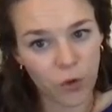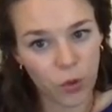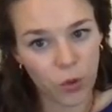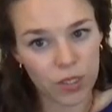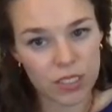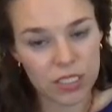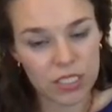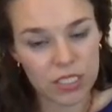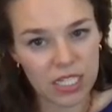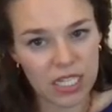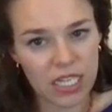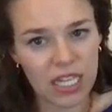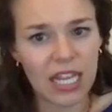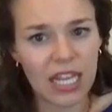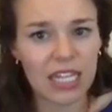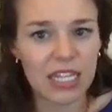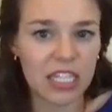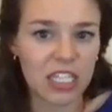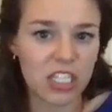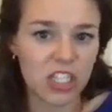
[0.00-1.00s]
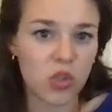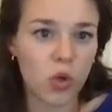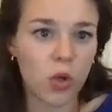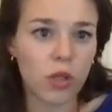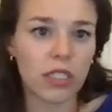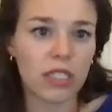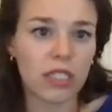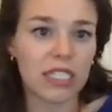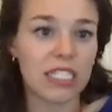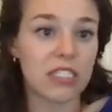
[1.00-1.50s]
forested. The
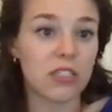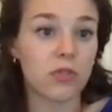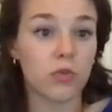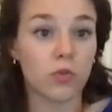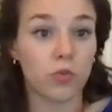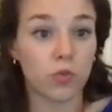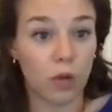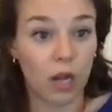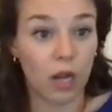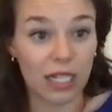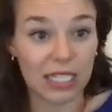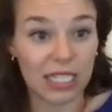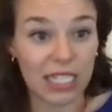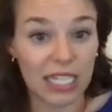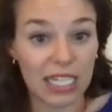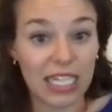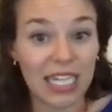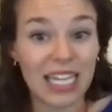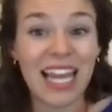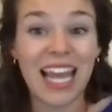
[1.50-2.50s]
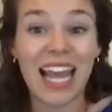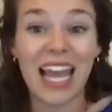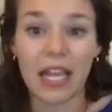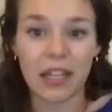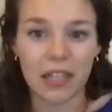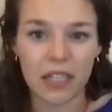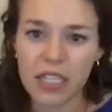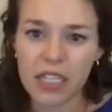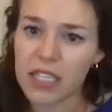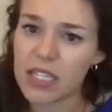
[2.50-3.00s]
soil is rocky
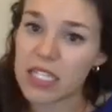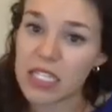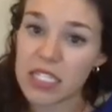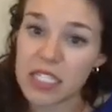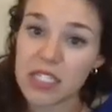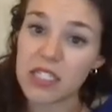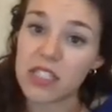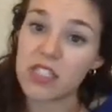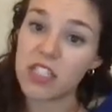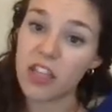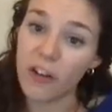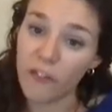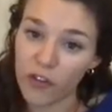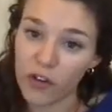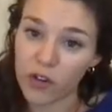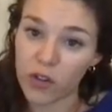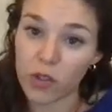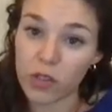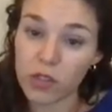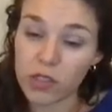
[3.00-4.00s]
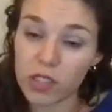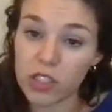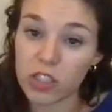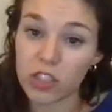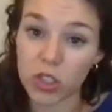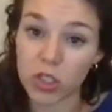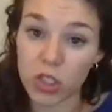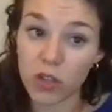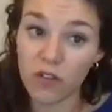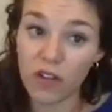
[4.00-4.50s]
and it is difficult
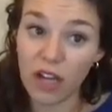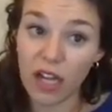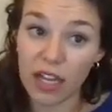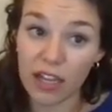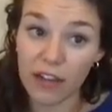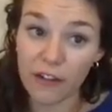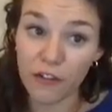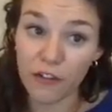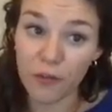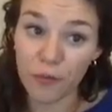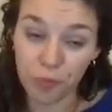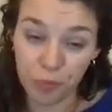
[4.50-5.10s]
to survive.